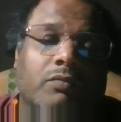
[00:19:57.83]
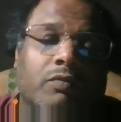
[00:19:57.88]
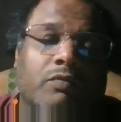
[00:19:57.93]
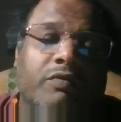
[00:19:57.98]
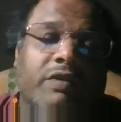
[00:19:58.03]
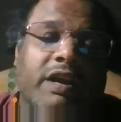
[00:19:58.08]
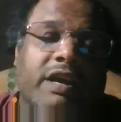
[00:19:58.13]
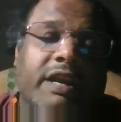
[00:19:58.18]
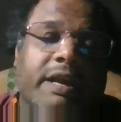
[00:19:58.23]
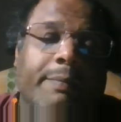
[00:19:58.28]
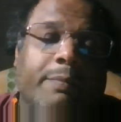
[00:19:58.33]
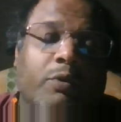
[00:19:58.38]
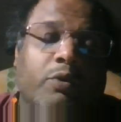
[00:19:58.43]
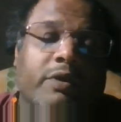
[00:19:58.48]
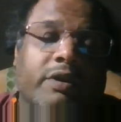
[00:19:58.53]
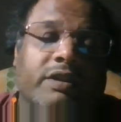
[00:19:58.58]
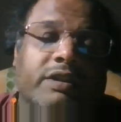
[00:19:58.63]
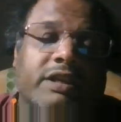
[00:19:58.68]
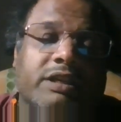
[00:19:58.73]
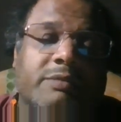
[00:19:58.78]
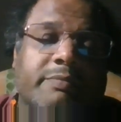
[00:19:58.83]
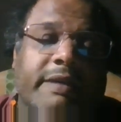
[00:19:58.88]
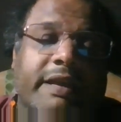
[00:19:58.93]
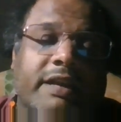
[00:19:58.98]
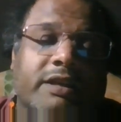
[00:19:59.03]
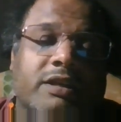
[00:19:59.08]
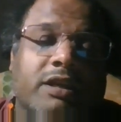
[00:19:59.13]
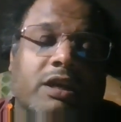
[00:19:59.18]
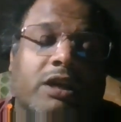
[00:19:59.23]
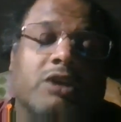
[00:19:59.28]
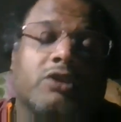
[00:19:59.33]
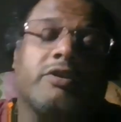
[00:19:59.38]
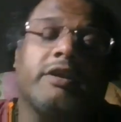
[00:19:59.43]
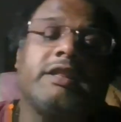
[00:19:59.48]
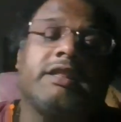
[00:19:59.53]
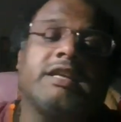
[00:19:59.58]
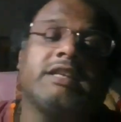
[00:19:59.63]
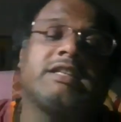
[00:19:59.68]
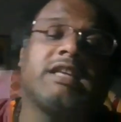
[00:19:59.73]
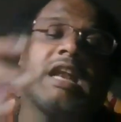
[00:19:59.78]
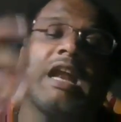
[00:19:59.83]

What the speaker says: We are approving this marriage. So in this